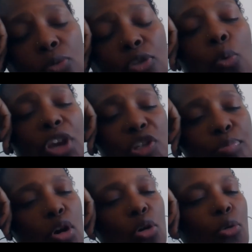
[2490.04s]
the Wish
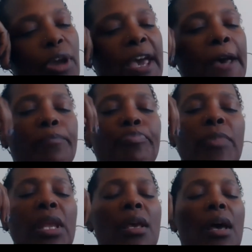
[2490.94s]
program
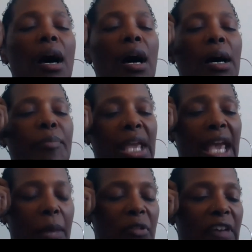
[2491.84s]

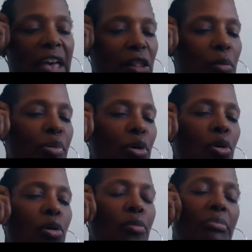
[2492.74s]
became
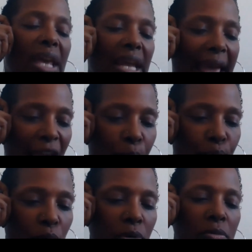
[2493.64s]
available
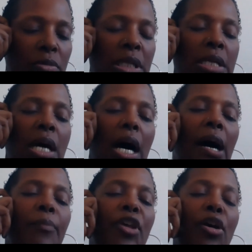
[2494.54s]
mid-April.
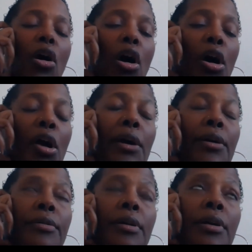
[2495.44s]
There
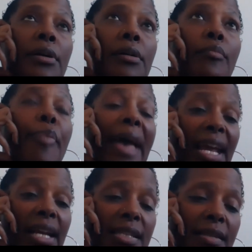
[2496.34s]
are
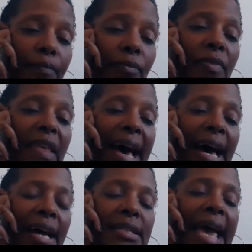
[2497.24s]
banks
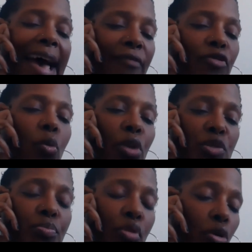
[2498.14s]
that have the Wish
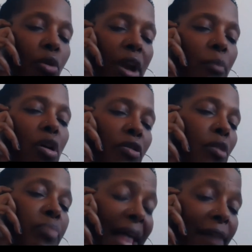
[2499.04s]
program on their
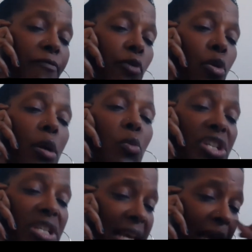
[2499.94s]
platform,
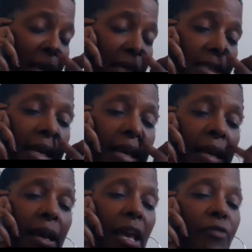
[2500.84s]
which says
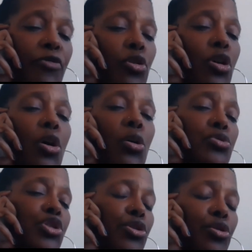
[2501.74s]
if you go
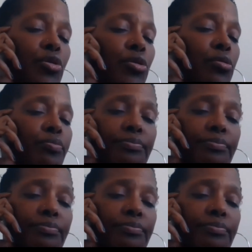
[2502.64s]
to